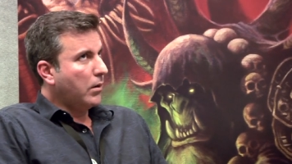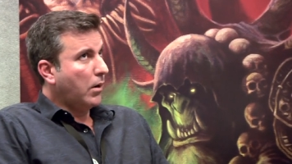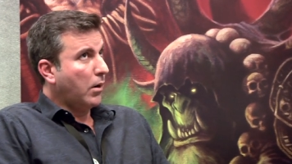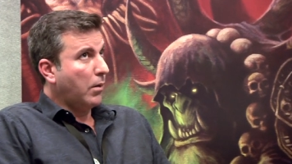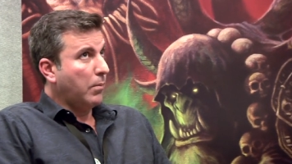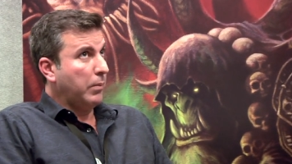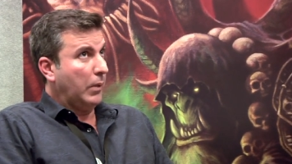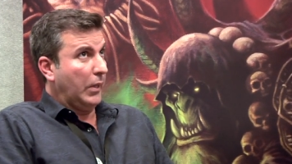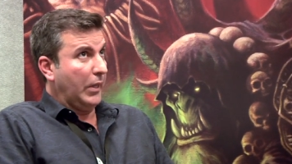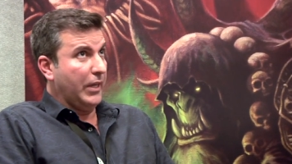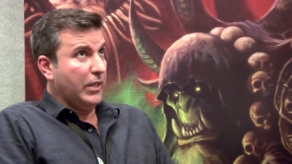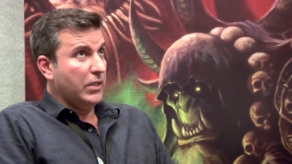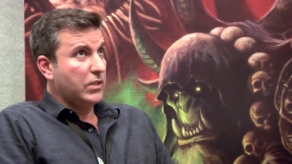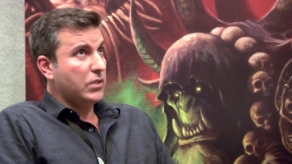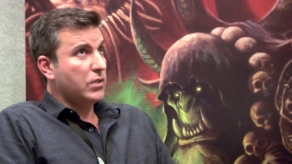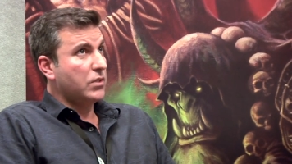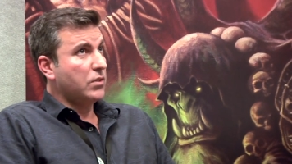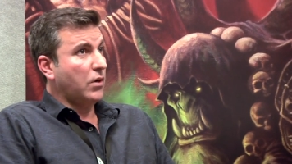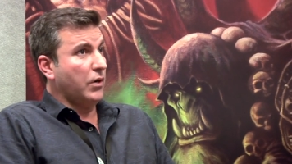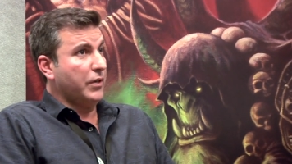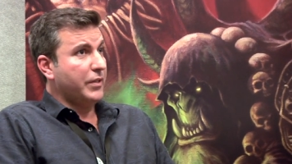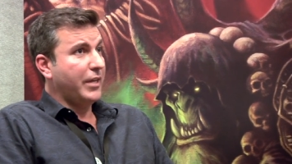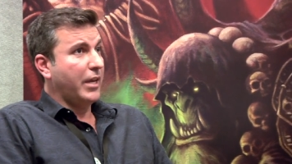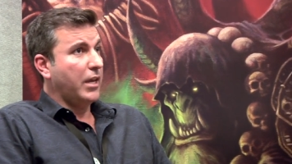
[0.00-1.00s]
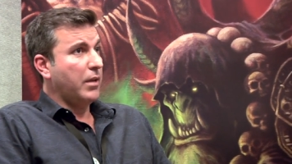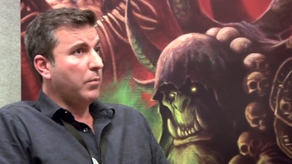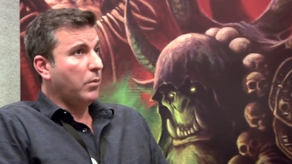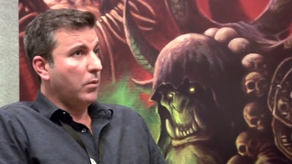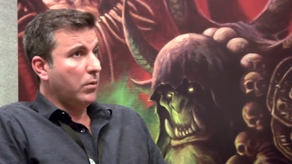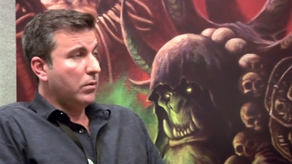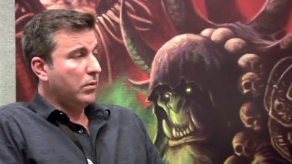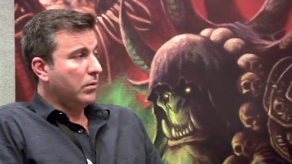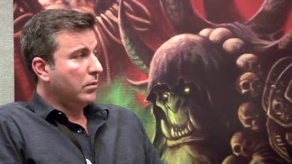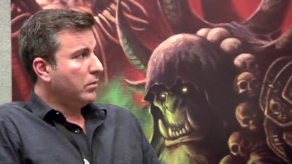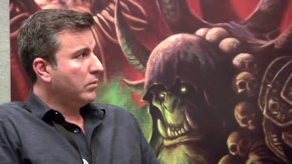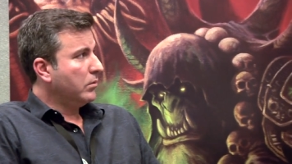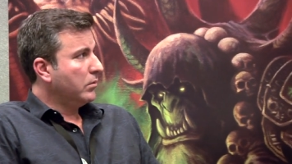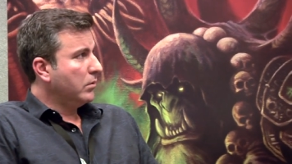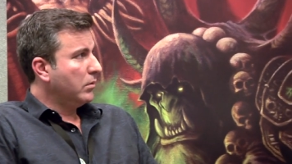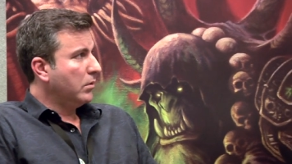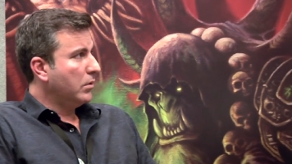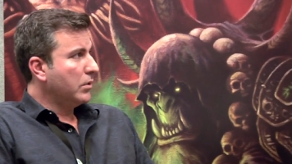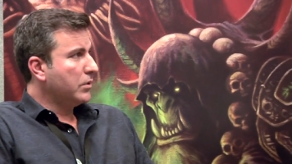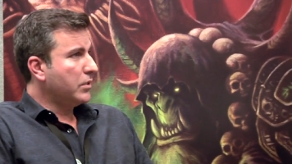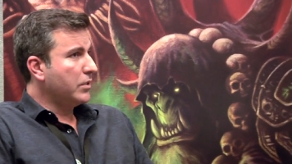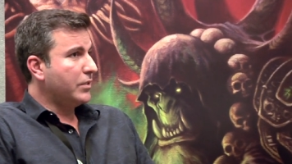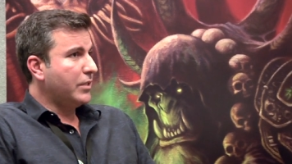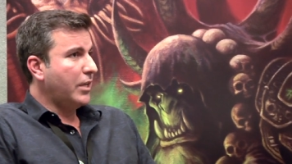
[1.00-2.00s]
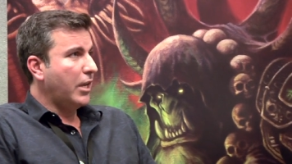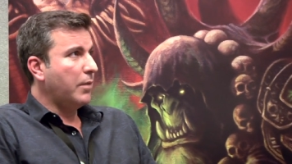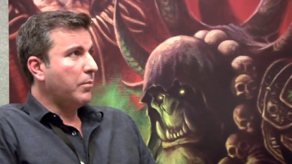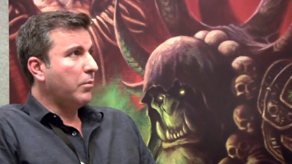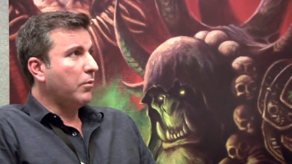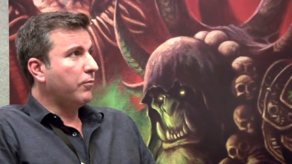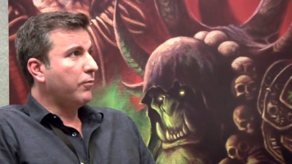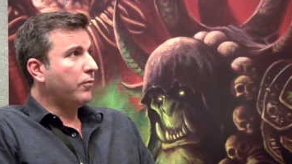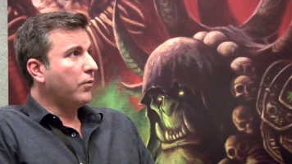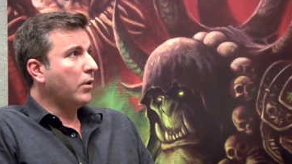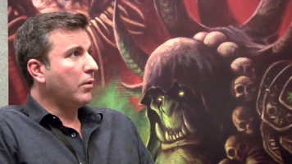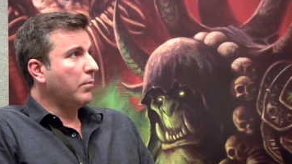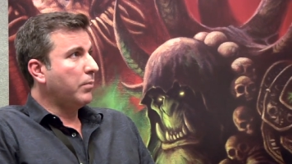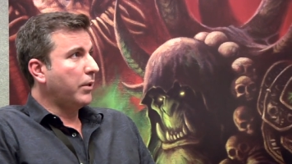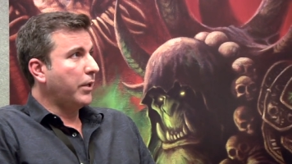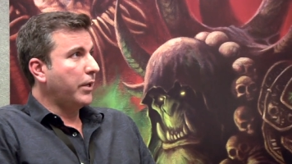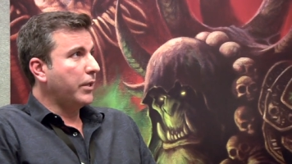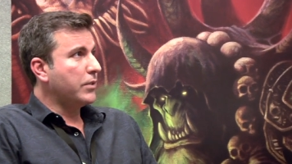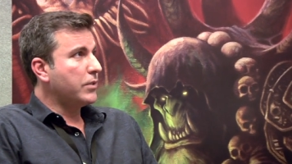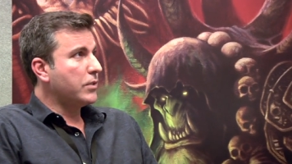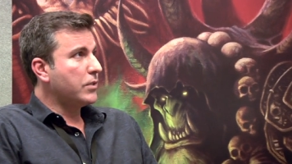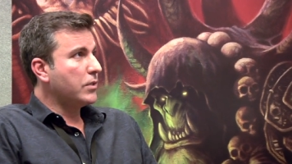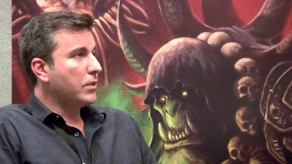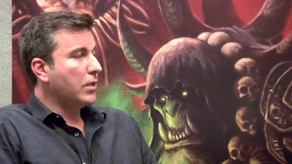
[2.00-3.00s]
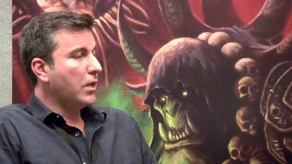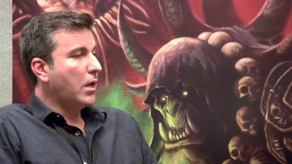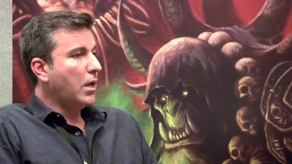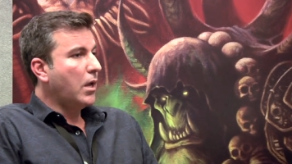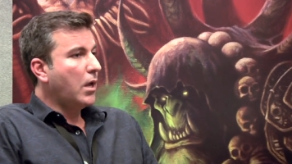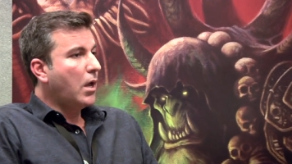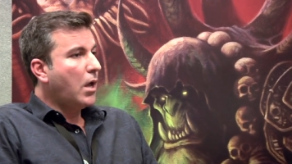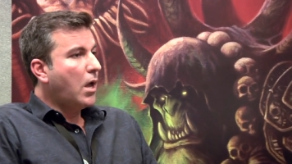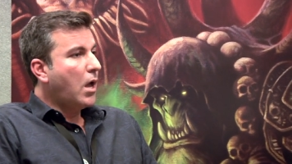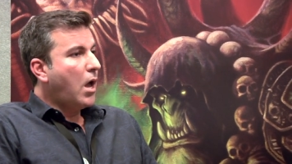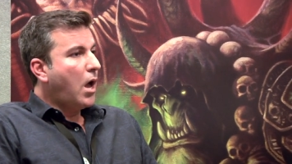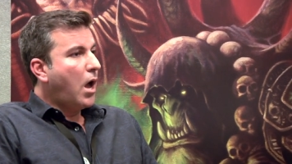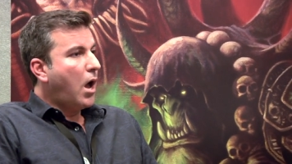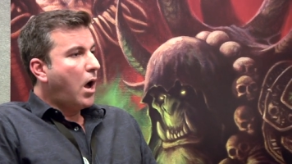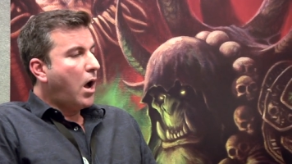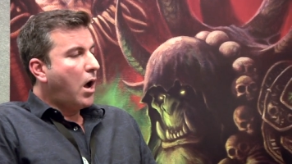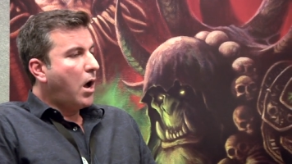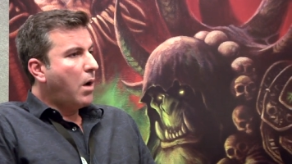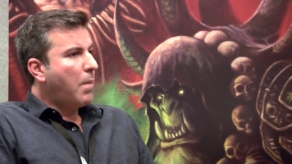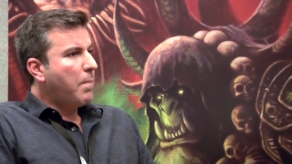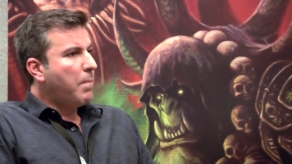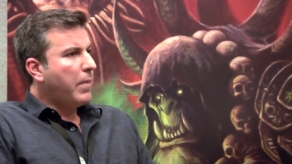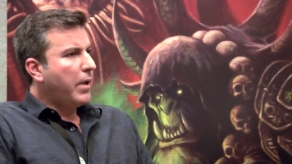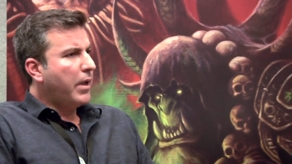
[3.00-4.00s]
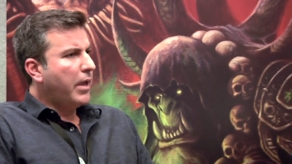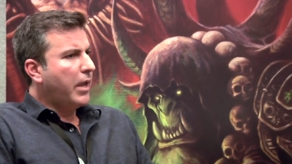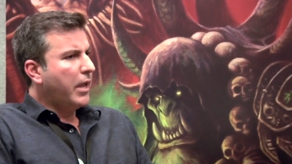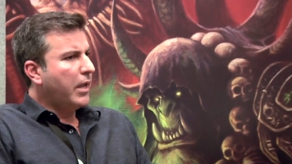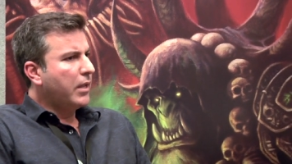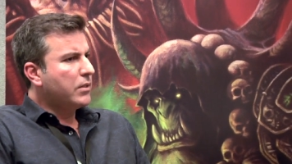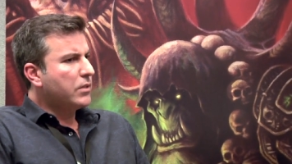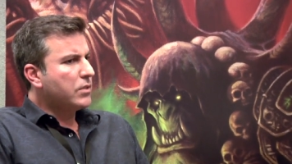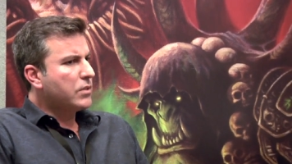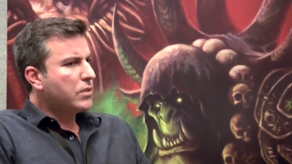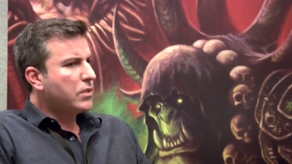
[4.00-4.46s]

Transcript: Our plates, our table. It's a table full of plates. Um, and